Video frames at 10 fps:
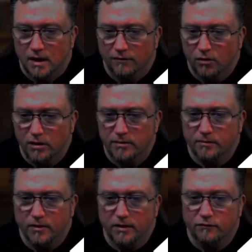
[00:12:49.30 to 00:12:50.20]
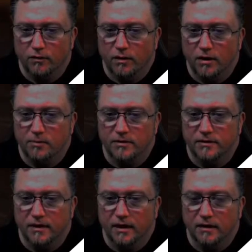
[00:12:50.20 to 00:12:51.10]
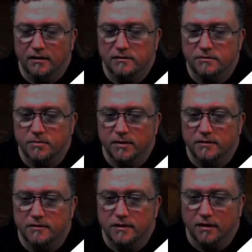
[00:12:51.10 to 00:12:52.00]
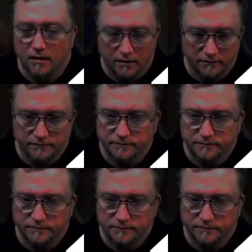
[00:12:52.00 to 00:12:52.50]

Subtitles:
I've only been playing for a couple of days, but I